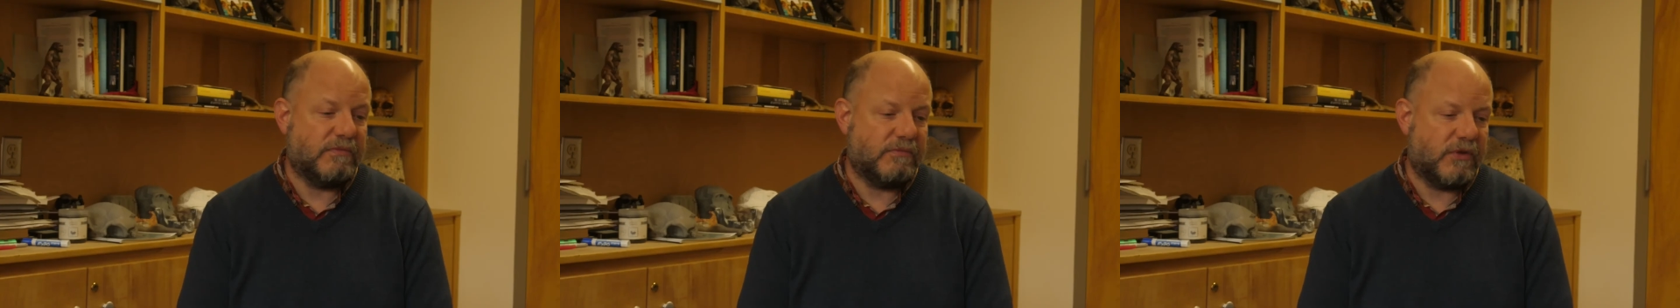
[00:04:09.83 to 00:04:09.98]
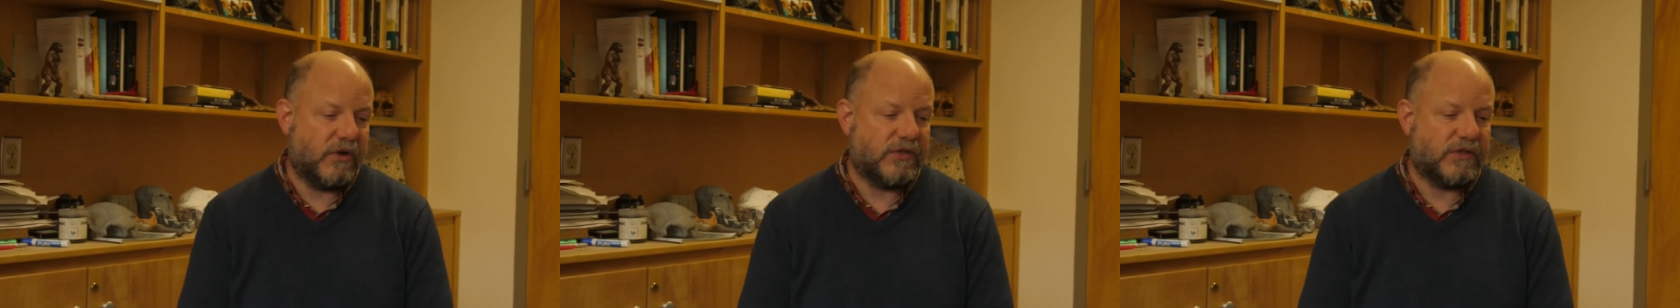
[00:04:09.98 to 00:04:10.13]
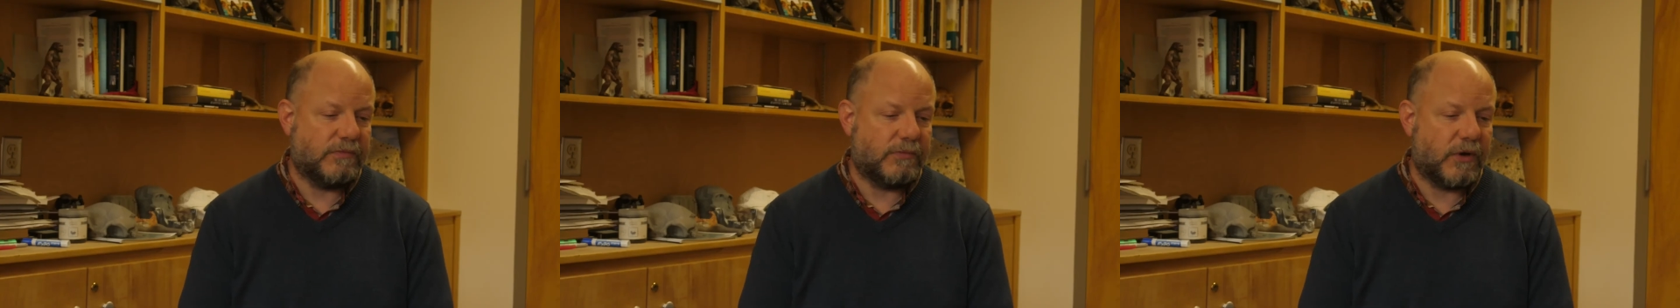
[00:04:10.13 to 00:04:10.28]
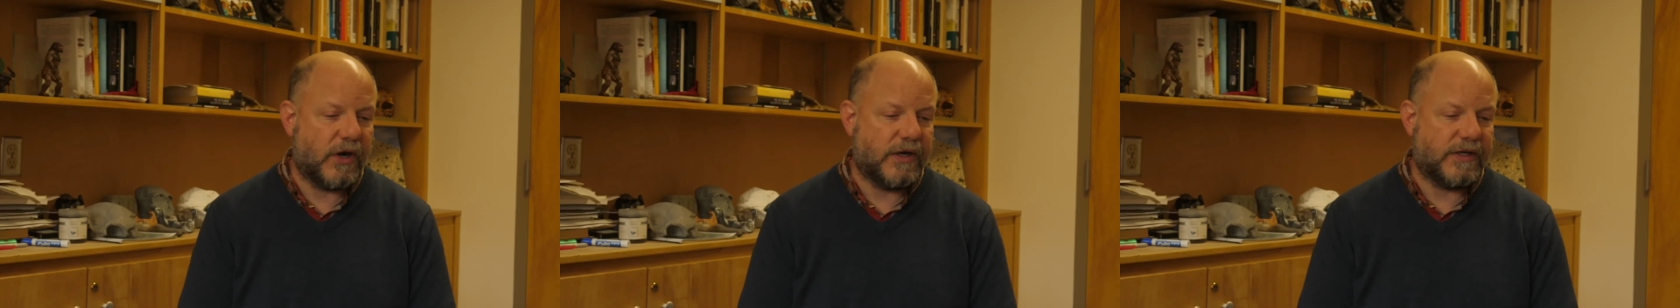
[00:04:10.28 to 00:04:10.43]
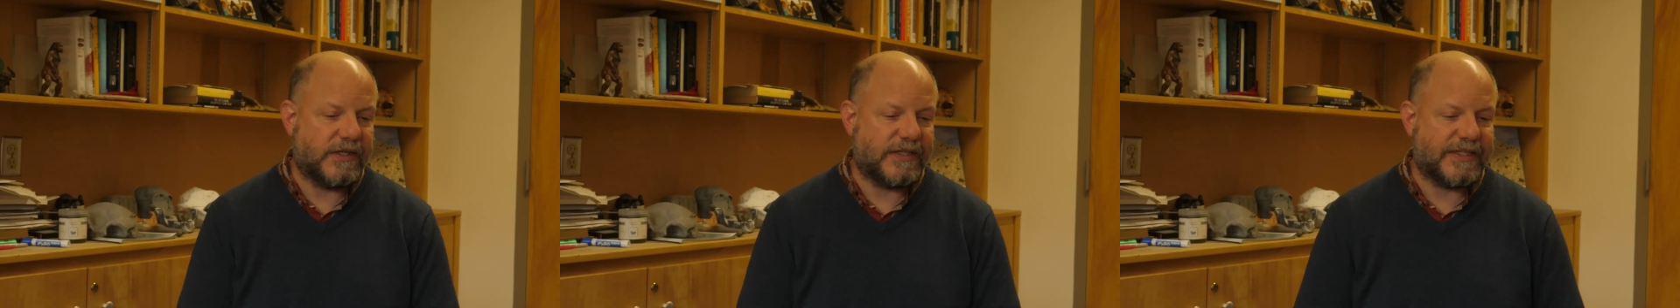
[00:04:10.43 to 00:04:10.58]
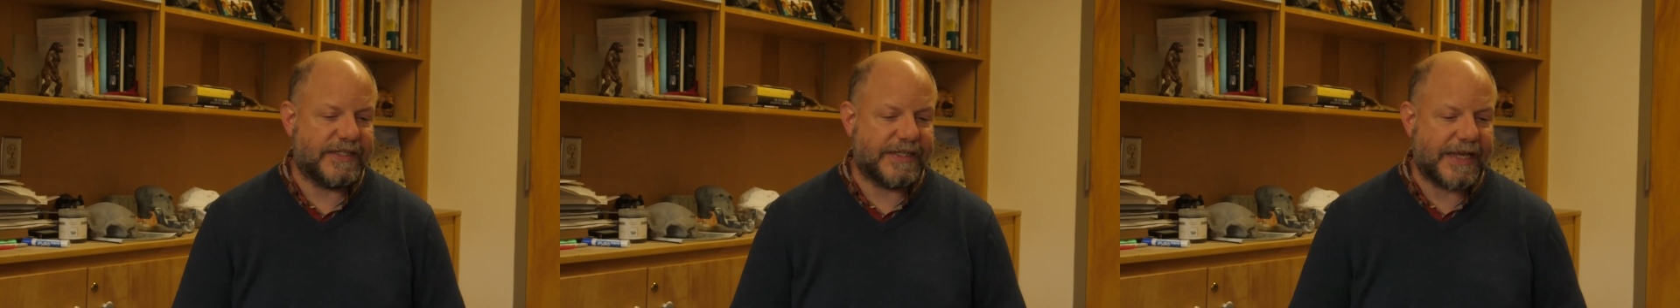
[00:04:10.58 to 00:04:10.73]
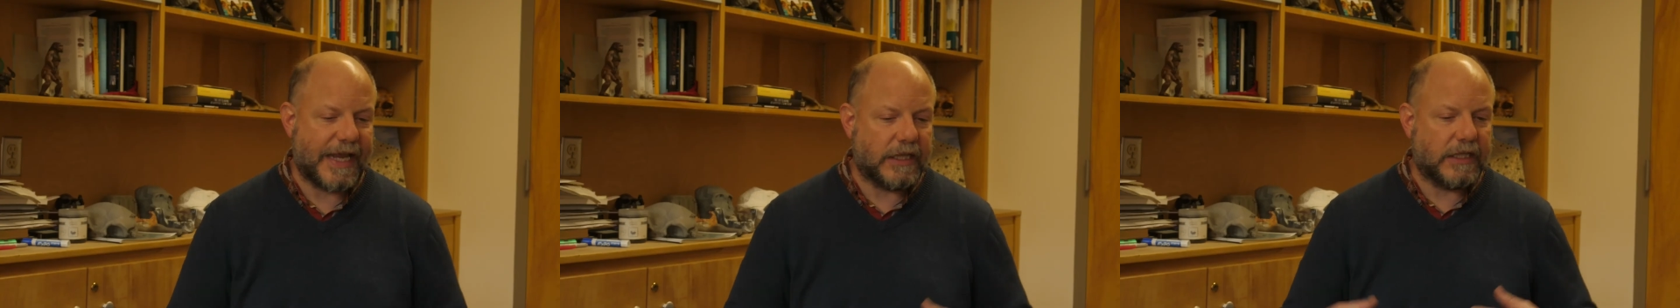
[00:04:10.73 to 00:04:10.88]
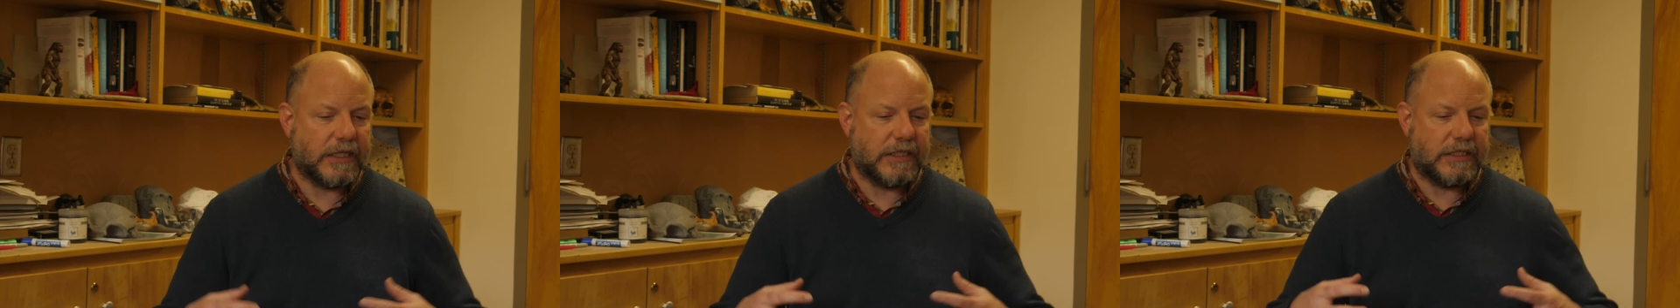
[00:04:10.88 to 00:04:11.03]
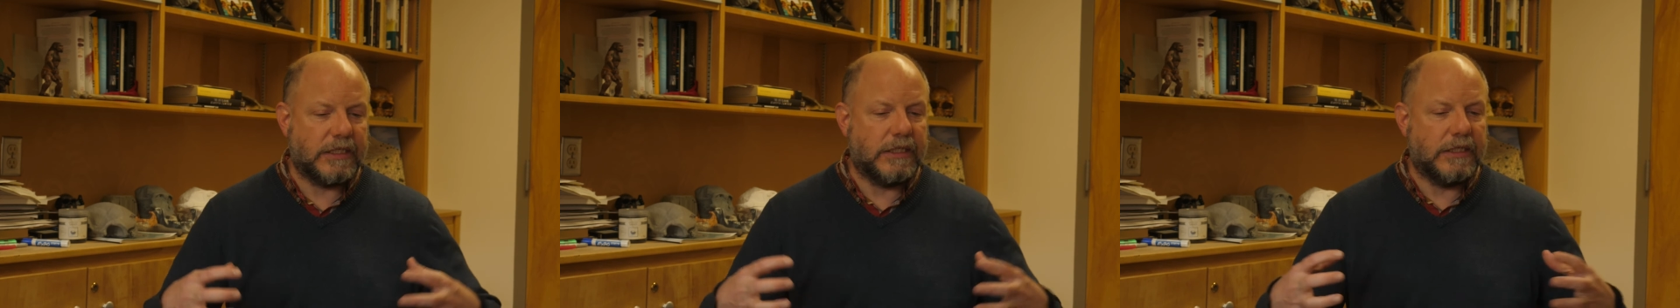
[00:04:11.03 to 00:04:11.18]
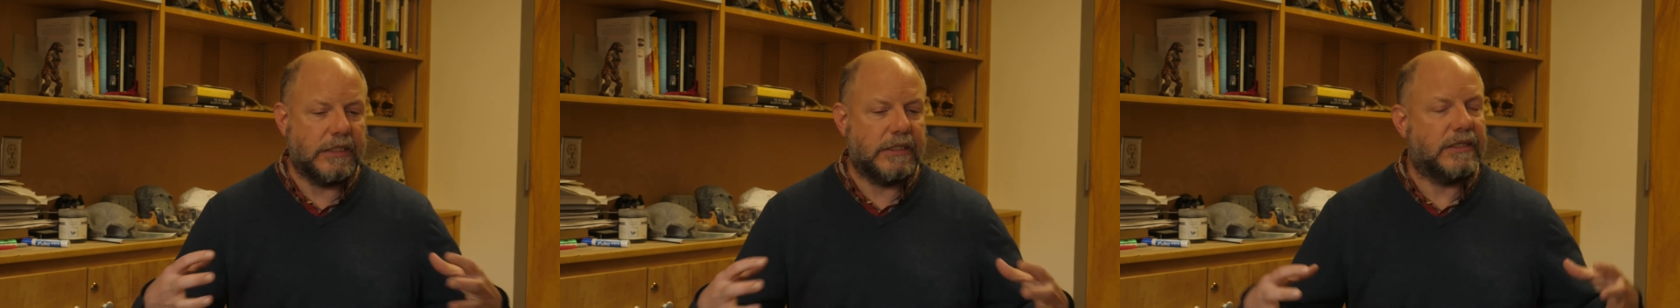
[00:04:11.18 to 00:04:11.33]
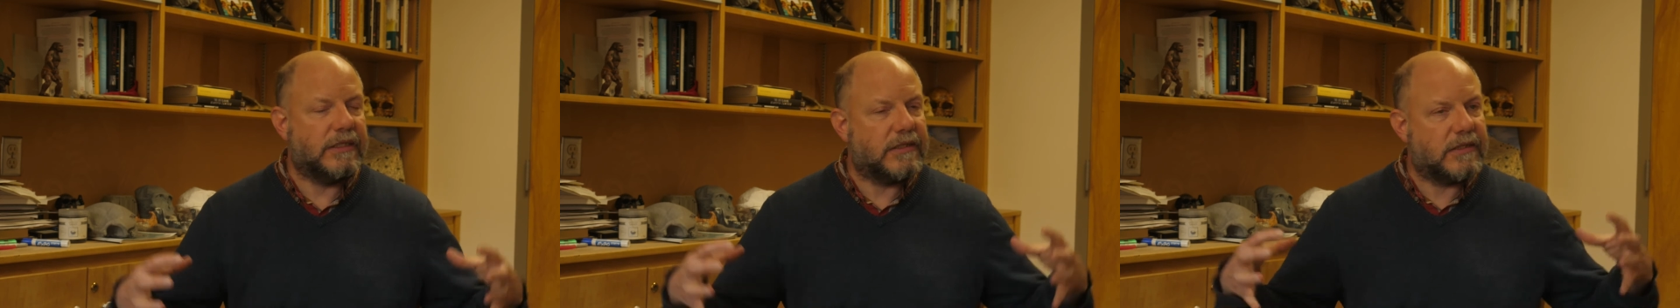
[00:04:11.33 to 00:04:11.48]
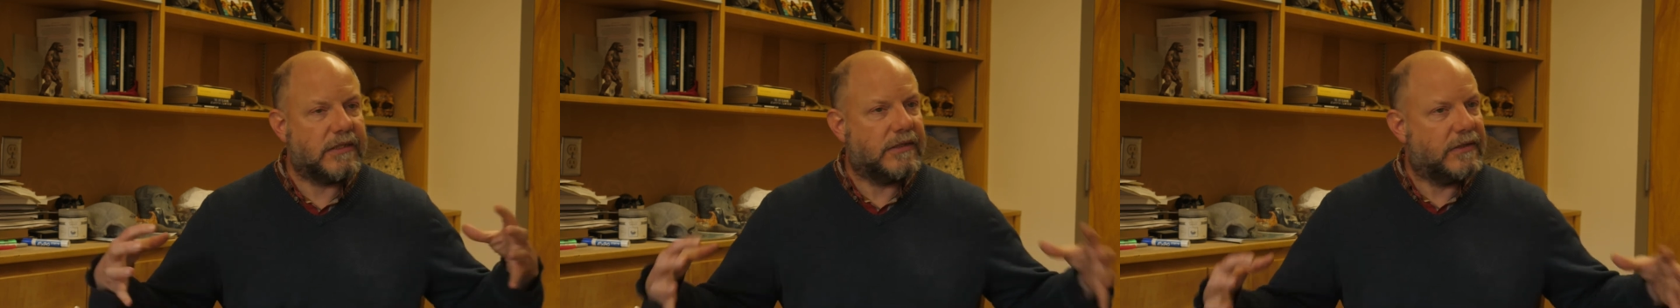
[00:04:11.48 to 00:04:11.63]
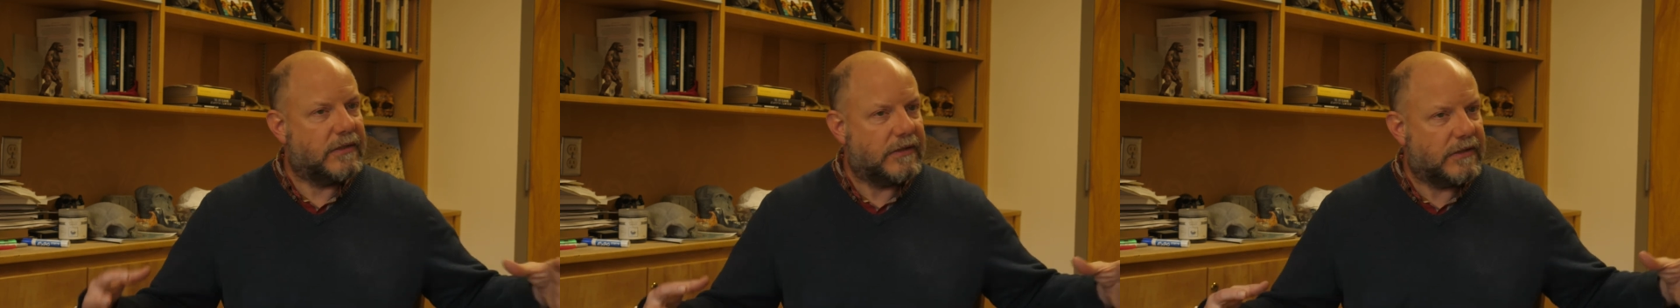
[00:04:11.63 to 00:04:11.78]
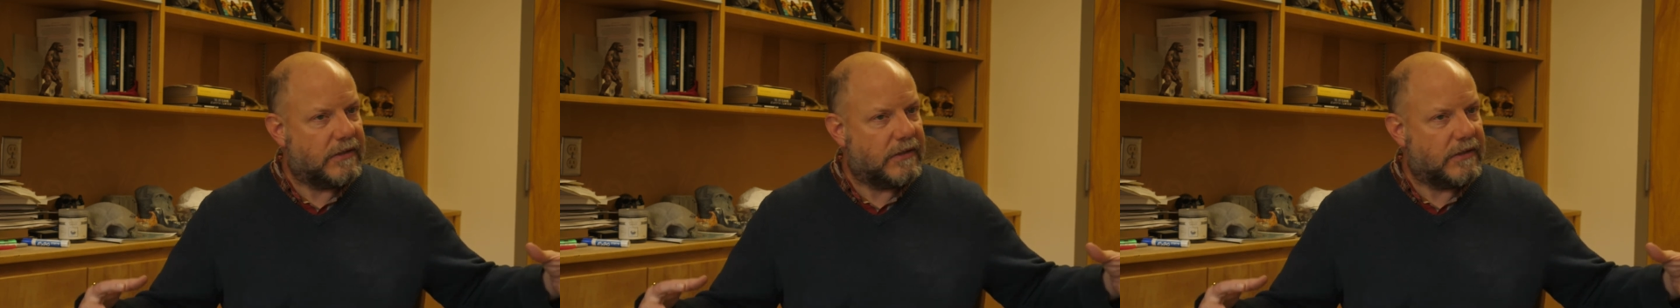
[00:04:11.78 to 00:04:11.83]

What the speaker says: most part, skeletons.